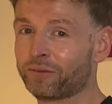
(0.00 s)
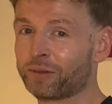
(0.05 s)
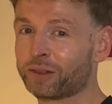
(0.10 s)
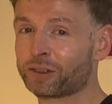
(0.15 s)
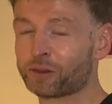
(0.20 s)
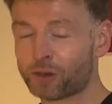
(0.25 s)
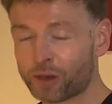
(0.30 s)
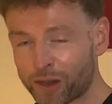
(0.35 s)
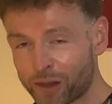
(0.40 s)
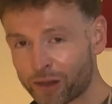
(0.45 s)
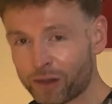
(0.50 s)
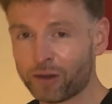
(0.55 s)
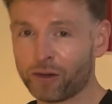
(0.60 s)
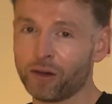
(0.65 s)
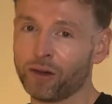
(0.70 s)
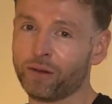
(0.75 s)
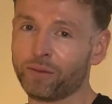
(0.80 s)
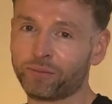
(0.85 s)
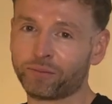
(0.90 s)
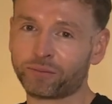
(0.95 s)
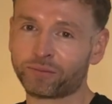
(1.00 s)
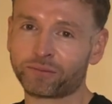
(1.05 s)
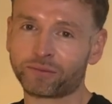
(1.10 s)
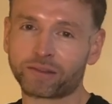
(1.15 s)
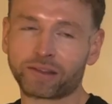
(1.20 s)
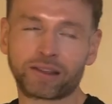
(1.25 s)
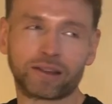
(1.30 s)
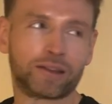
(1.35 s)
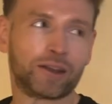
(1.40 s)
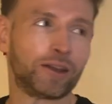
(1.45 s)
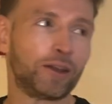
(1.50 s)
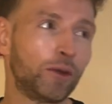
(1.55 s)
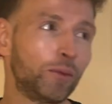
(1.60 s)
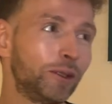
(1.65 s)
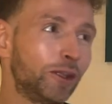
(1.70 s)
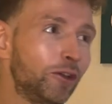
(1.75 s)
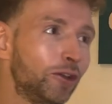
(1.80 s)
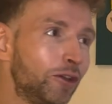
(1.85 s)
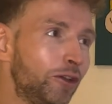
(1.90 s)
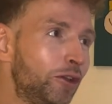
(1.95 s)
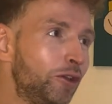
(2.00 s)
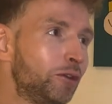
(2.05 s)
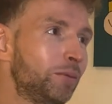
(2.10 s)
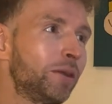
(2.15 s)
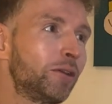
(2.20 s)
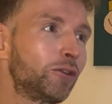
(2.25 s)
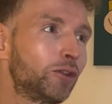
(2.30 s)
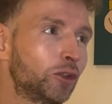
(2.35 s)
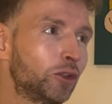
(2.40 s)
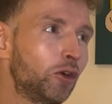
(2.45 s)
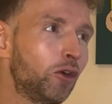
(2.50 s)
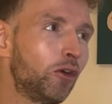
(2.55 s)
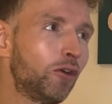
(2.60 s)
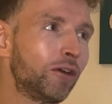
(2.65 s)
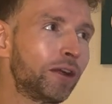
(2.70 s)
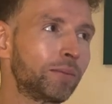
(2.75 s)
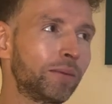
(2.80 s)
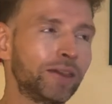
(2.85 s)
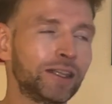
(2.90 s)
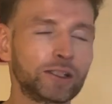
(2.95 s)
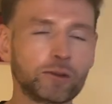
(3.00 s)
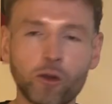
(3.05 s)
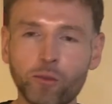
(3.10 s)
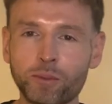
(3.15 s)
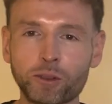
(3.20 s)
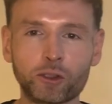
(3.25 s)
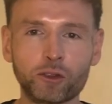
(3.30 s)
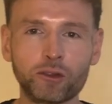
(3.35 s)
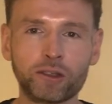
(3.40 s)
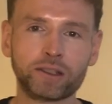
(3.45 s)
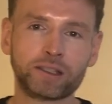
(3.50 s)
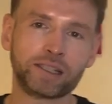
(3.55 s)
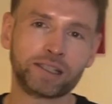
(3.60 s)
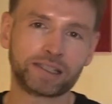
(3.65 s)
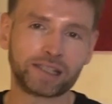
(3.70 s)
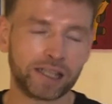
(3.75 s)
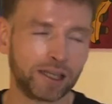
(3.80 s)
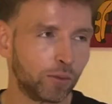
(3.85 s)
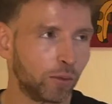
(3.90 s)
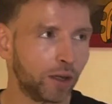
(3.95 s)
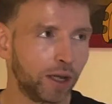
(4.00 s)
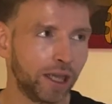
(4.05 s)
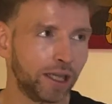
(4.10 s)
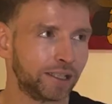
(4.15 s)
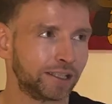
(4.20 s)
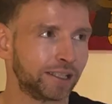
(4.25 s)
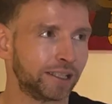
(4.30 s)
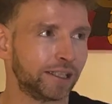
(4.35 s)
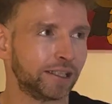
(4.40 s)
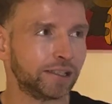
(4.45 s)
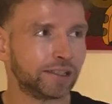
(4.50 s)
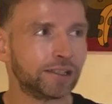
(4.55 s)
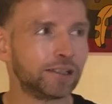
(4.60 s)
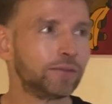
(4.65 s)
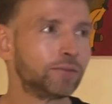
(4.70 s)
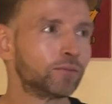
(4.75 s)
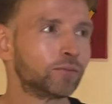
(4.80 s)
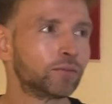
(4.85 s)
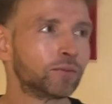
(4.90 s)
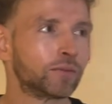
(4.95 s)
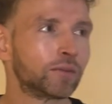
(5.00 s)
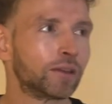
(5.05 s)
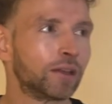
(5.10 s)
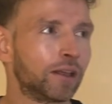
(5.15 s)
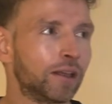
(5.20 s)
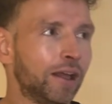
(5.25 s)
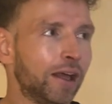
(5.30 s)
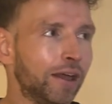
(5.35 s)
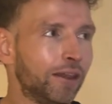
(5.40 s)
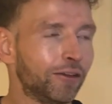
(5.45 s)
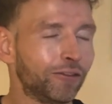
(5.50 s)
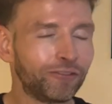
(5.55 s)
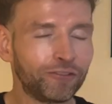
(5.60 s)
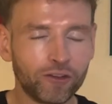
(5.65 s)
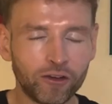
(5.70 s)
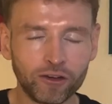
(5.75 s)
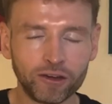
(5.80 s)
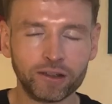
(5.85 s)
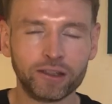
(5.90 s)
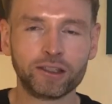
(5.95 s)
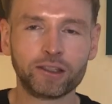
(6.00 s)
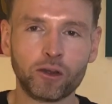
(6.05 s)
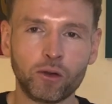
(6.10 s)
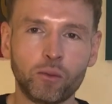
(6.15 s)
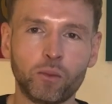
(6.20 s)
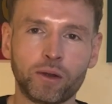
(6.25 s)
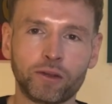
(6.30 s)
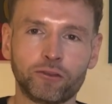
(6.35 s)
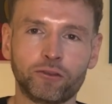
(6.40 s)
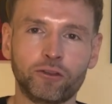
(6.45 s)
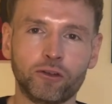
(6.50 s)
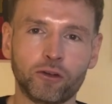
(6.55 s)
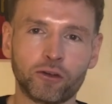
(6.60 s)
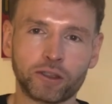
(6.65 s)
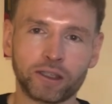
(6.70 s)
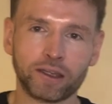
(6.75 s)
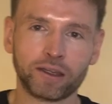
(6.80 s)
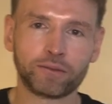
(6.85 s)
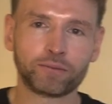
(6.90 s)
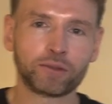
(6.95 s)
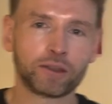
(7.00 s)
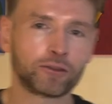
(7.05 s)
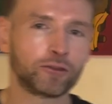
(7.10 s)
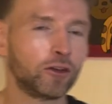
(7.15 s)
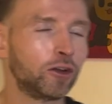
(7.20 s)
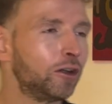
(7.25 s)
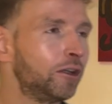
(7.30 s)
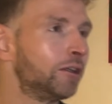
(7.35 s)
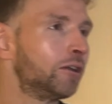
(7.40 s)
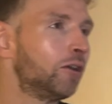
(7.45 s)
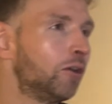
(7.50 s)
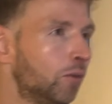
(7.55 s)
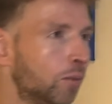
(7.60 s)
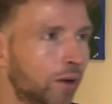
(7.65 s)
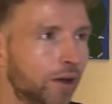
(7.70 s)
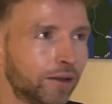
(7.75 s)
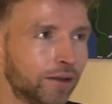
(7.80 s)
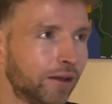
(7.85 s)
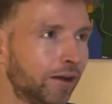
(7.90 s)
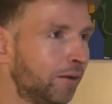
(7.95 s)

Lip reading: We do a lot. I know we don't do a huge amount of scoring, but there's opportunities to hit 180s. And I finally got one for you. I finally got one.